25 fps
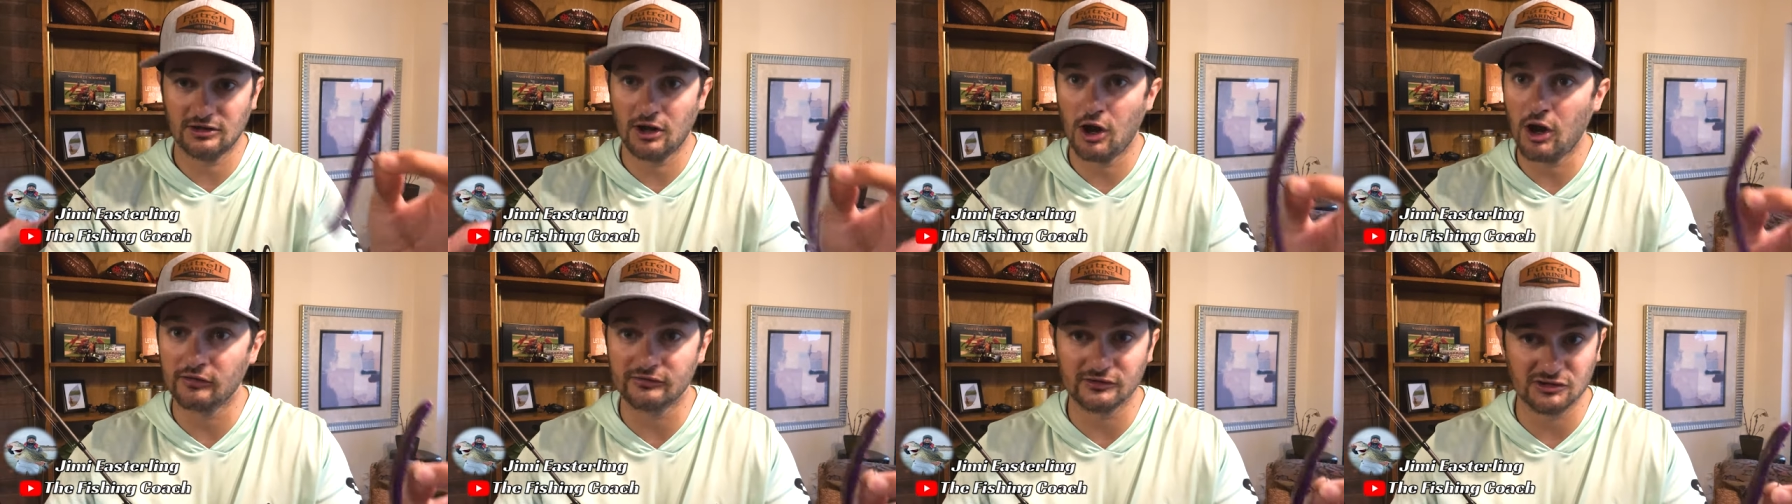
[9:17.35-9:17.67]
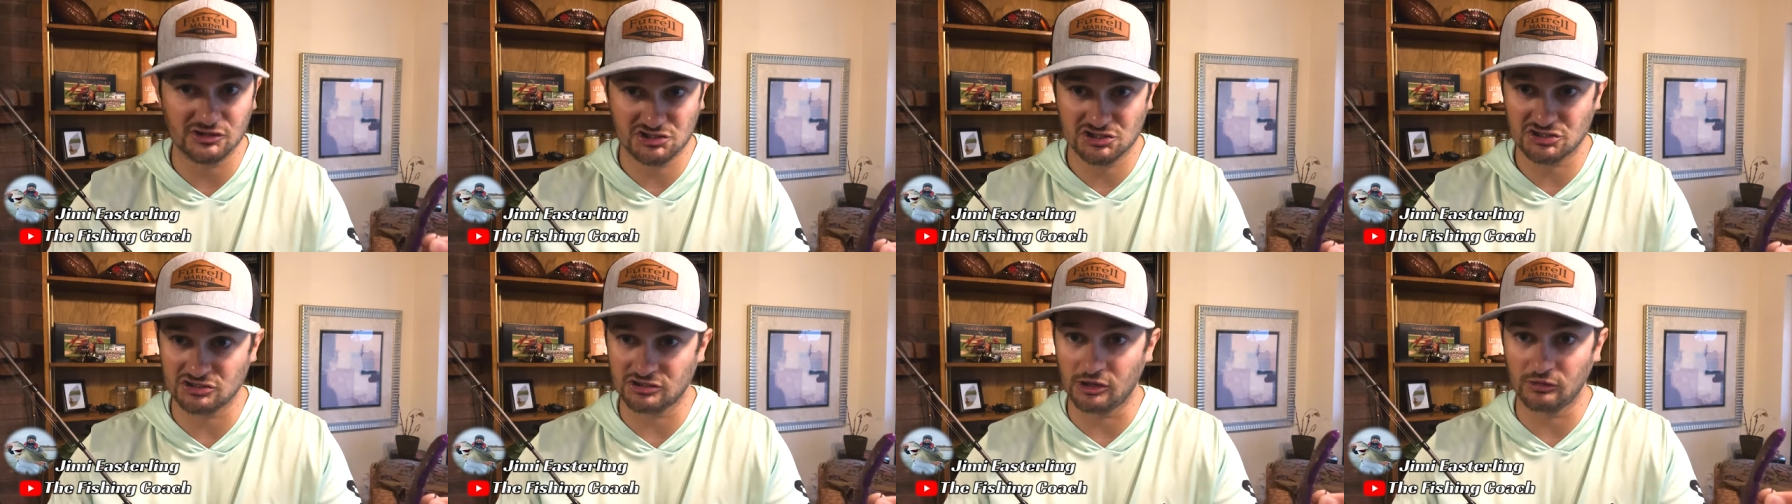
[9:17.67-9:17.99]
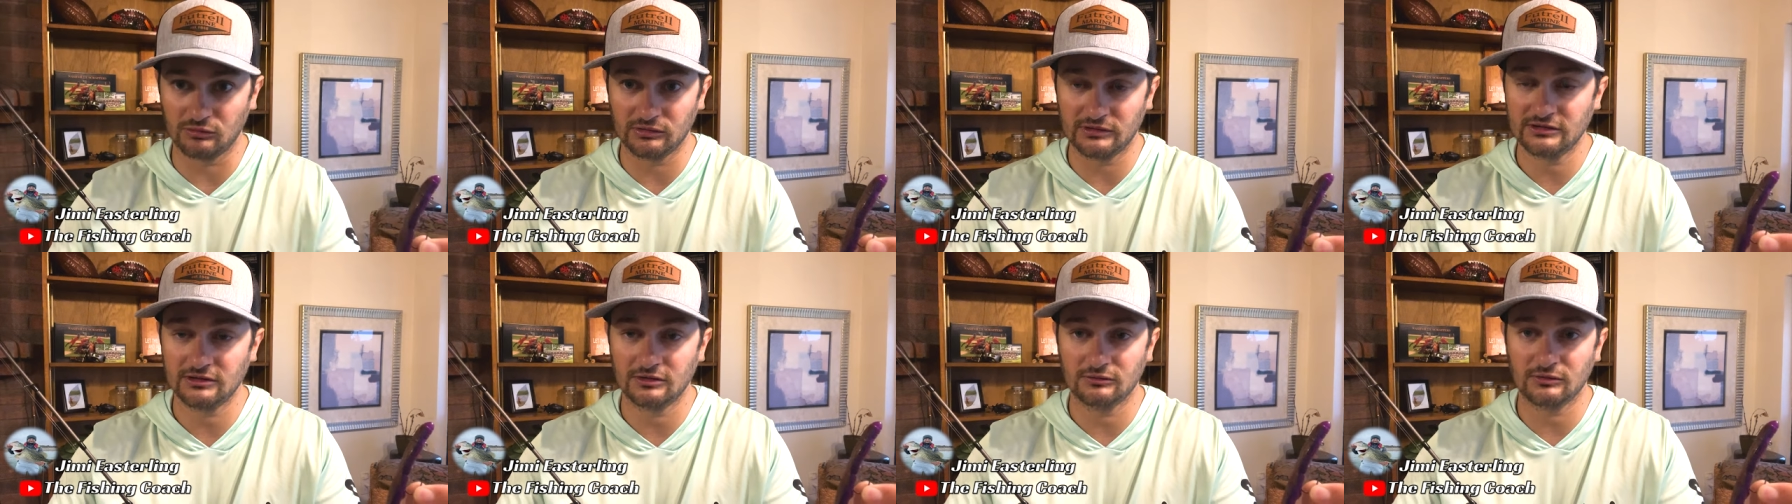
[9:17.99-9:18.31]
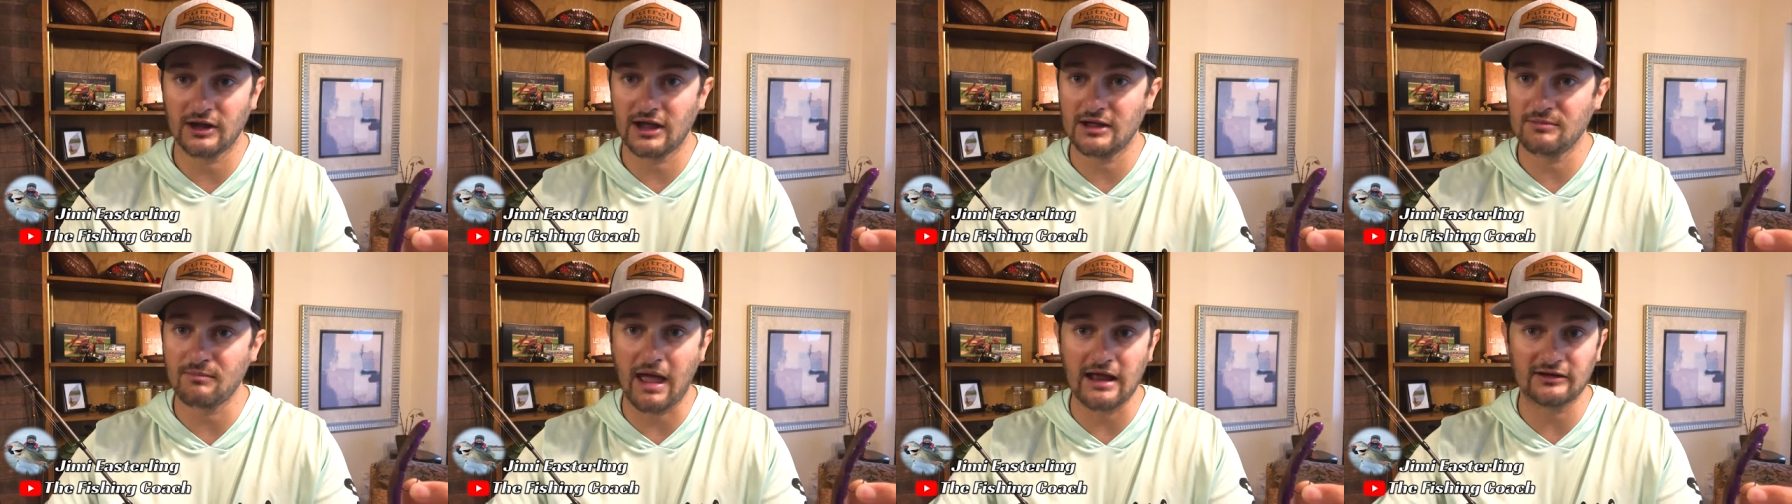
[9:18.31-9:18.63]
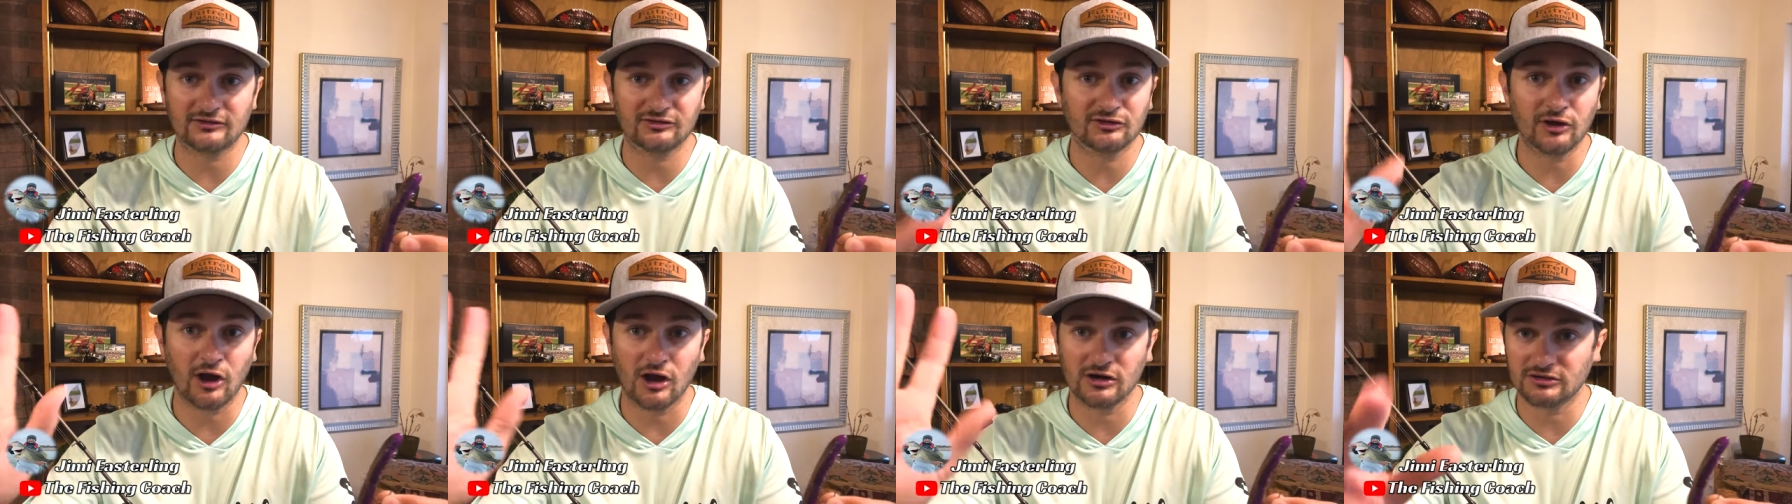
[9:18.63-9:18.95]
hover strolling, okay?
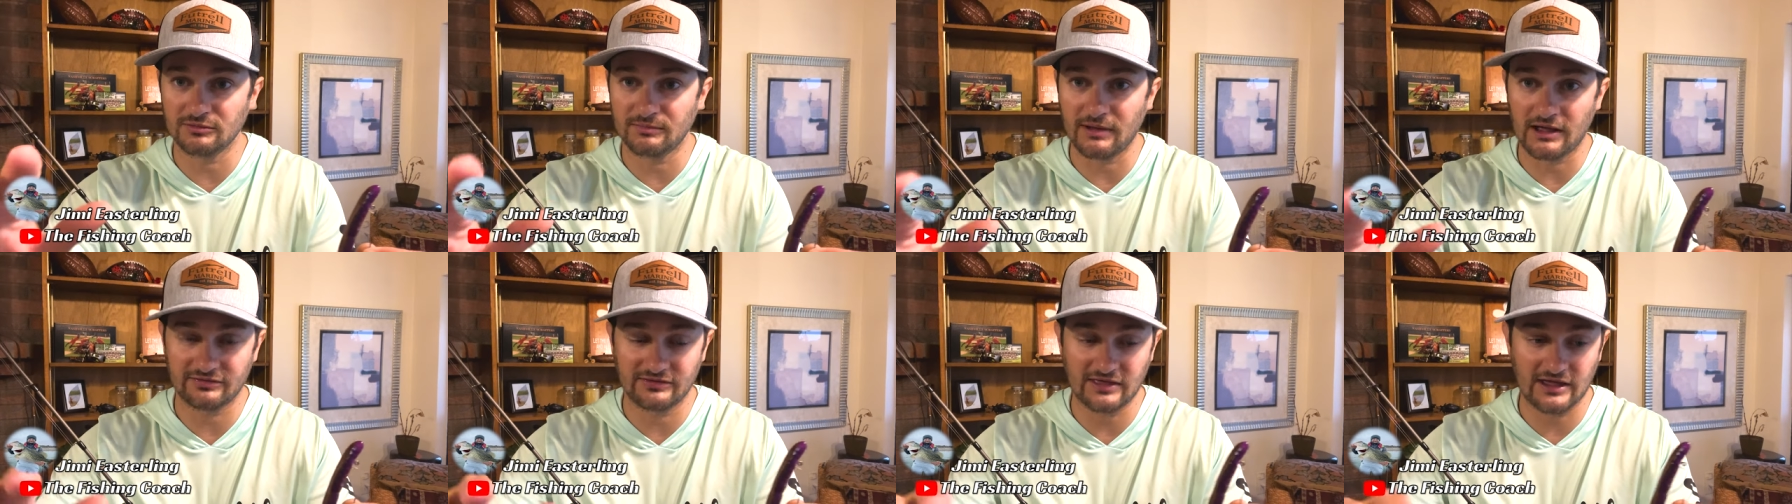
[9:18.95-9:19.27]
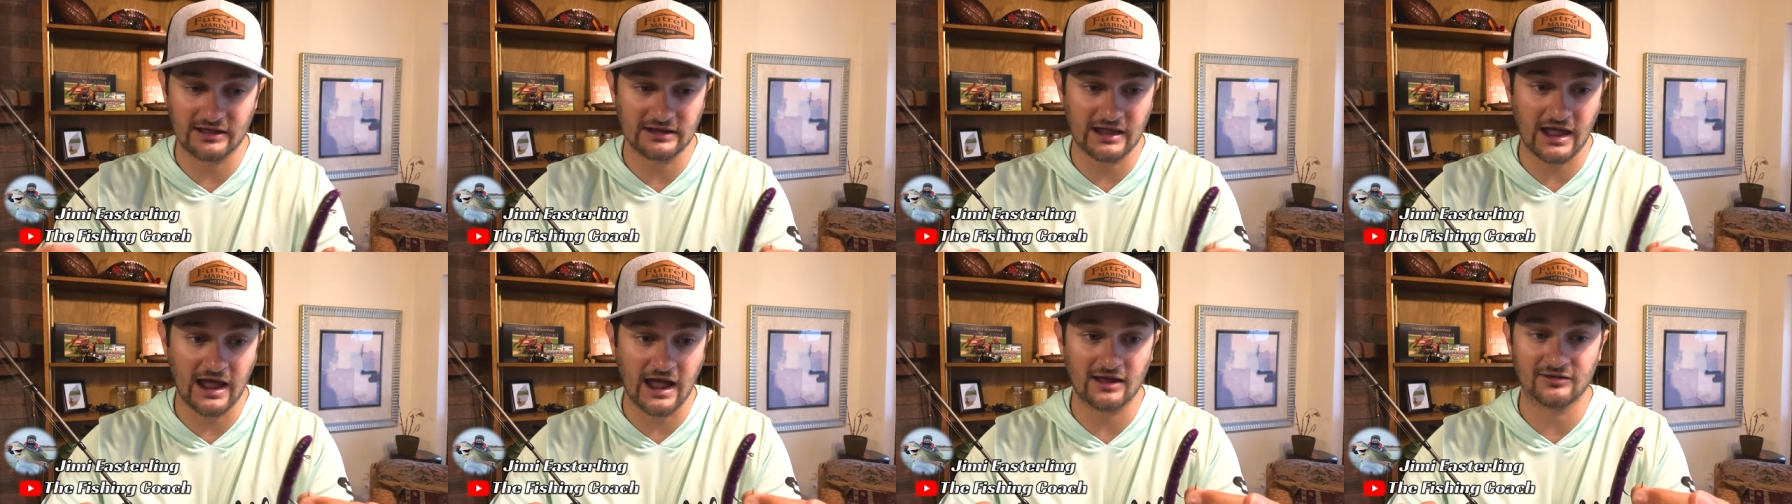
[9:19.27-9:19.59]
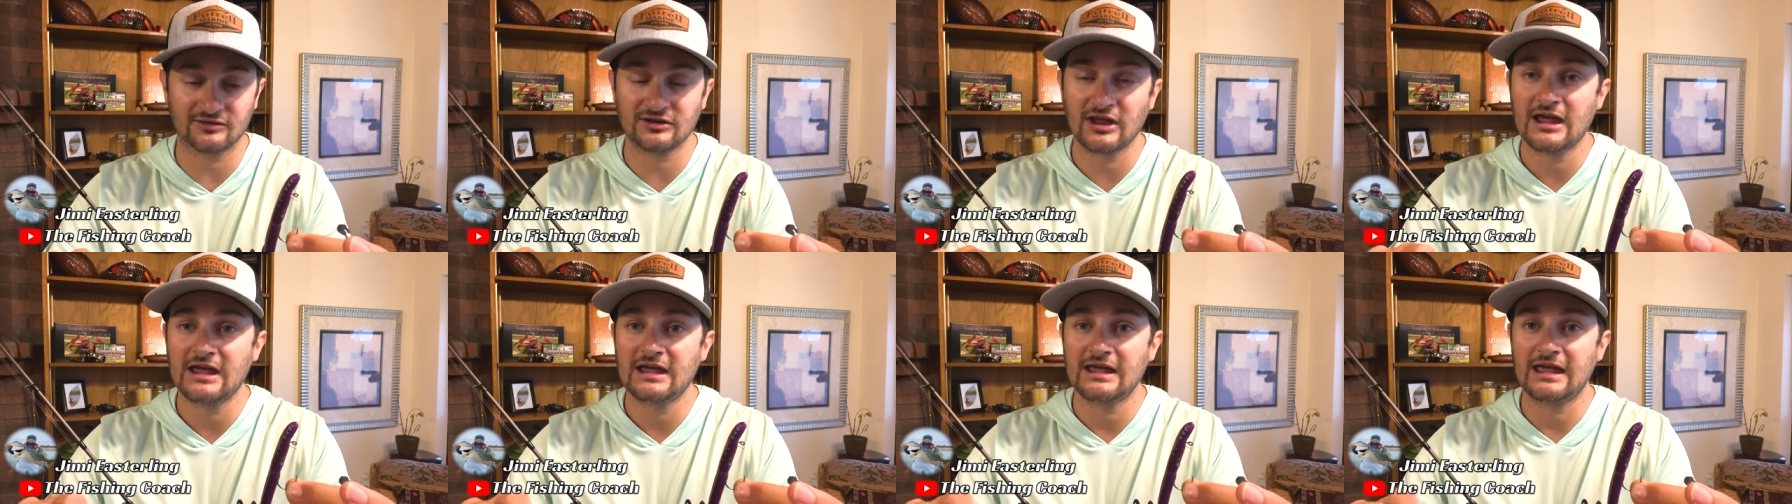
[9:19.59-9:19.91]
Matt's talked about that, guys.